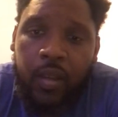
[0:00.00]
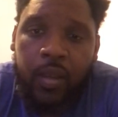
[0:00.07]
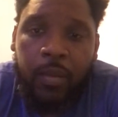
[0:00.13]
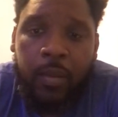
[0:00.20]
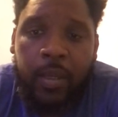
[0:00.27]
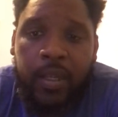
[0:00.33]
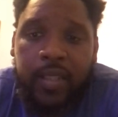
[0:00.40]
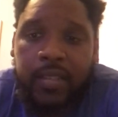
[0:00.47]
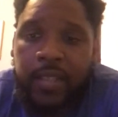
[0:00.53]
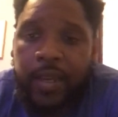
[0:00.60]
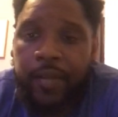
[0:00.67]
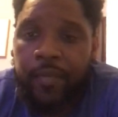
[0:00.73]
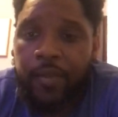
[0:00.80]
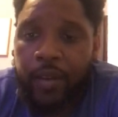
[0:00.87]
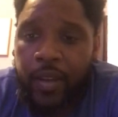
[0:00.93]
But let's
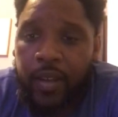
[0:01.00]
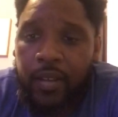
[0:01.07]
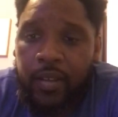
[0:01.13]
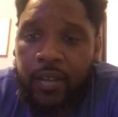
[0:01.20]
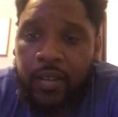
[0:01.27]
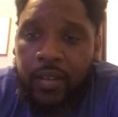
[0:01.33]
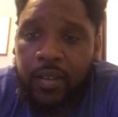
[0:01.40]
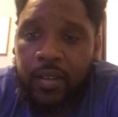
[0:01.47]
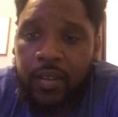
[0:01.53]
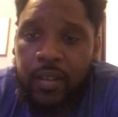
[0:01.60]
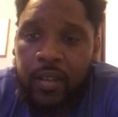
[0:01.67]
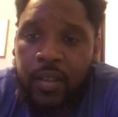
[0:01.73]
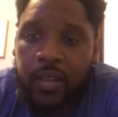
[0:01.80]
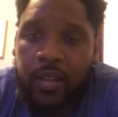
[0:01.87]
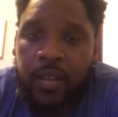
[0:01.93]
not fret.
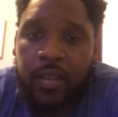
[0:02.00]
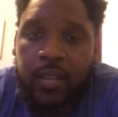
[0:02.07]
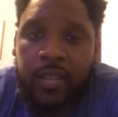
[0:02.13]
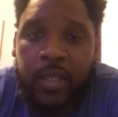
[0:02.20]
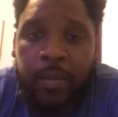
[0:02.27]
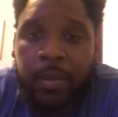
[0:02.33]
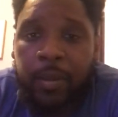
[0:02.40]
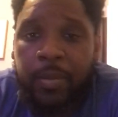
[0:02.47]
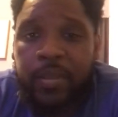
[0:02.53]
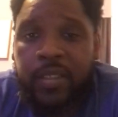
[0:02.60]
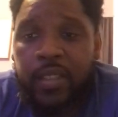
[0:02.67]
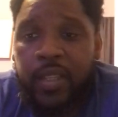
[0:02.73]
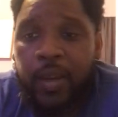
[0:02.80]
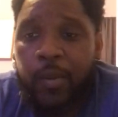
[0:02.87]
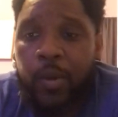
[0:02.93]
Some people see
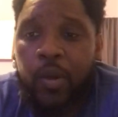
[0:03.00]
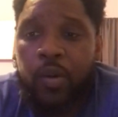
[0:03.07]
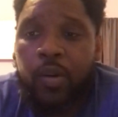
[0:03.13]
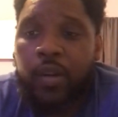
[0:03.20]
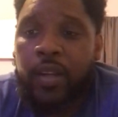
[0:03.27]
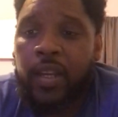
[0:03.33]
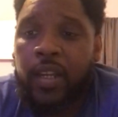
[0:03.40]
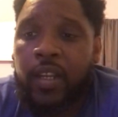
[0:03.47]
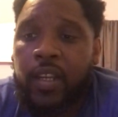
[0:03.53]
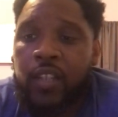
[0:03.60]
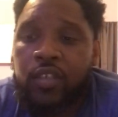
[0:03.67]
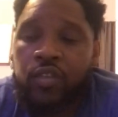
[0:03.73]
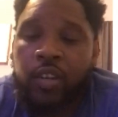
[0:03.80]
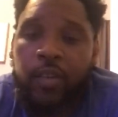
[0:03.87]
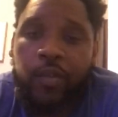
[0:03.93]
that we're going down a
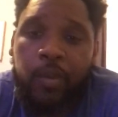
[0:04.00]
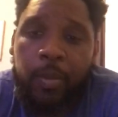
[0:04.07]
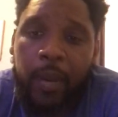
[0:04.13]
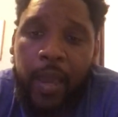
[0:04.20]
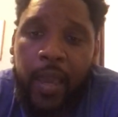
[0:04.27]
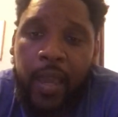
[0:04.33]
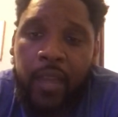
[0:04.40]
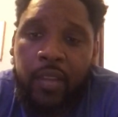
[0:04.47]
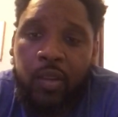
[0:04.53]
dreadful path, and